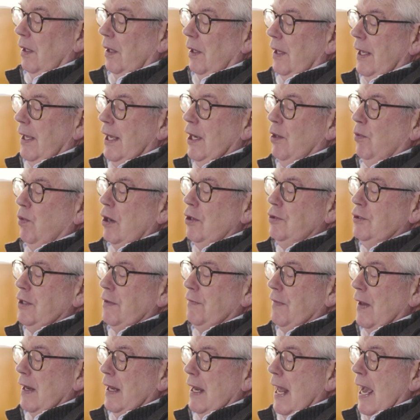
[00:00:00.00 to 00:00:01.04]
He quoted
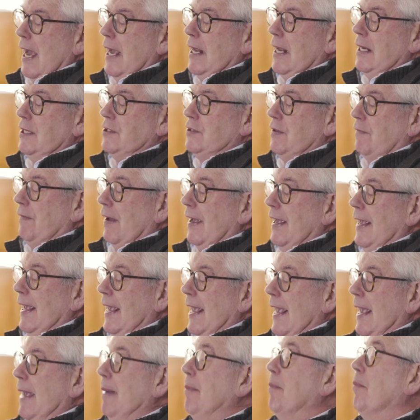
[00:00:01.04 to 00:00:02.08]
the lines of a
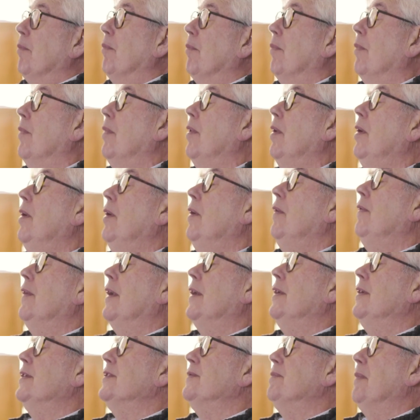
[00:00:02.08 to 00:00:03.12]
hymn
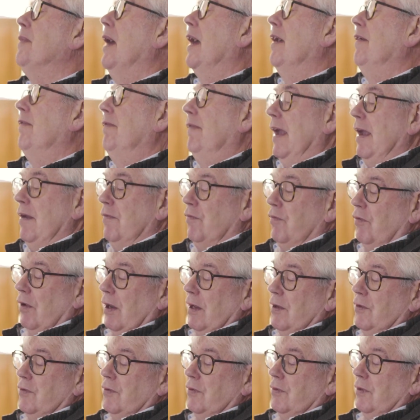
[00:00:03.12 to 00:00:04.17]
that is my
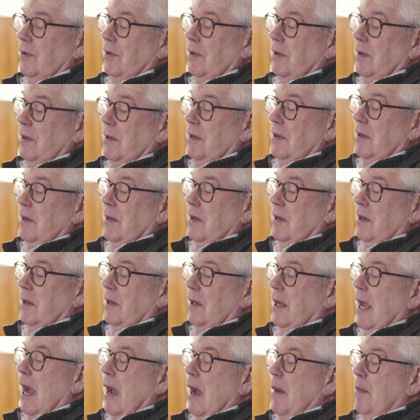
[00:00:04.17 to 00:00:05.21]
favourite,
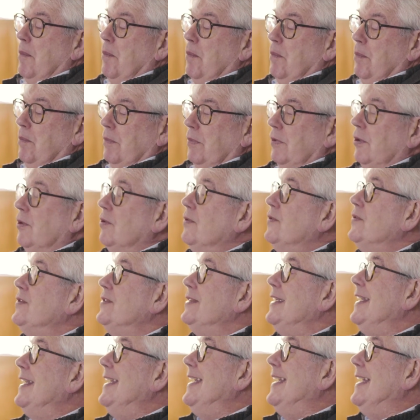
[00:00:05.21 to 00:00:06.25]
"Come to
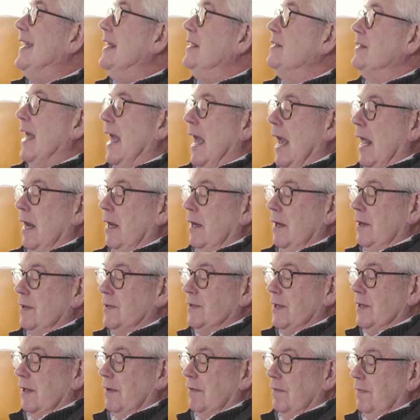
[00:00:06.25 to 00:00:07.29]
see his
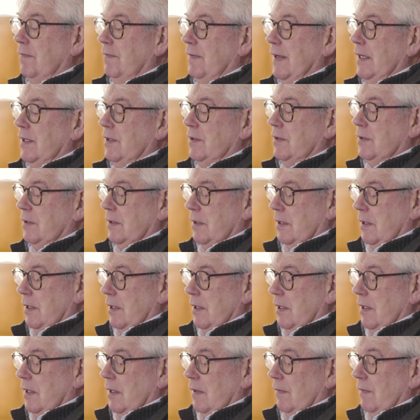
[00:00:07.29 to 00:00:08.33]
hands and feet,
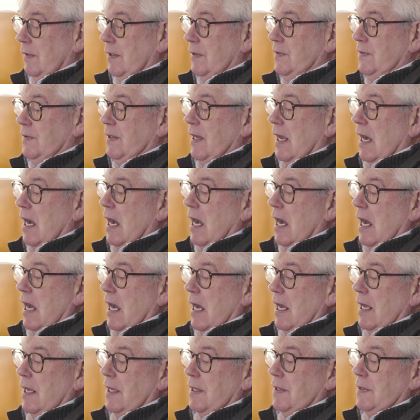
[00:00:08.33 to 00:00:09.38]
the
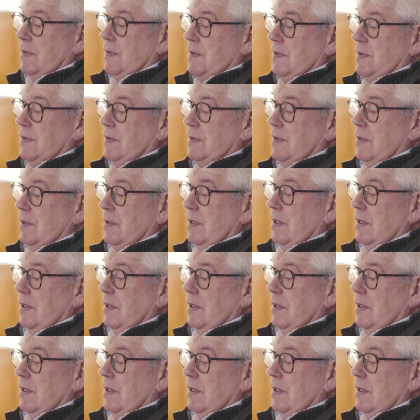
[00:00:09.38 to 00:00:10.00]
scars